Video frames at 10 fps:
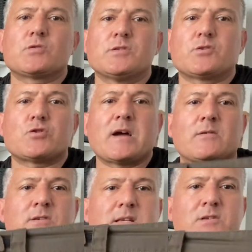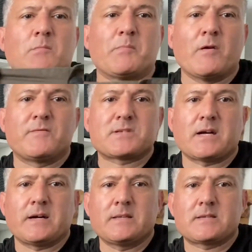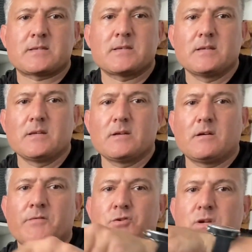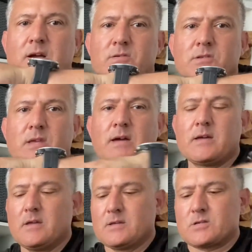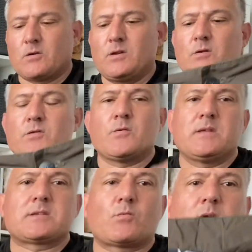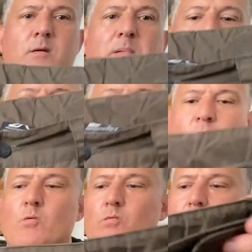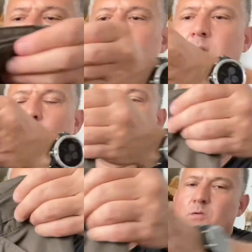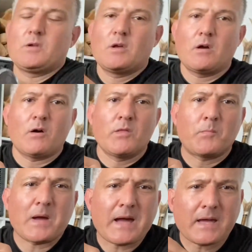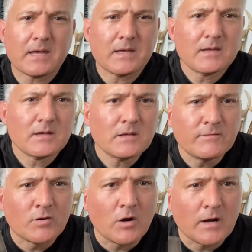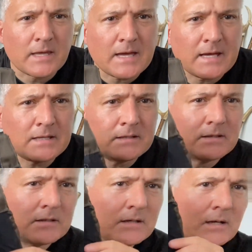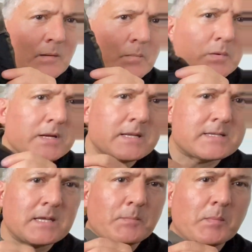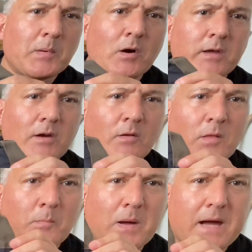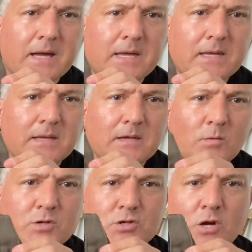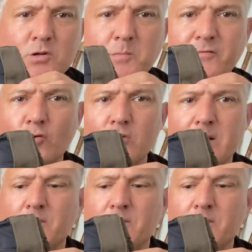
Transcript: in the trousers. That's on both sides of the trousers there. So, you know, no need to wear a belt if you don't want to. On the back, you've got, again, a pretty deep pocket on the back, which I showed you before out in the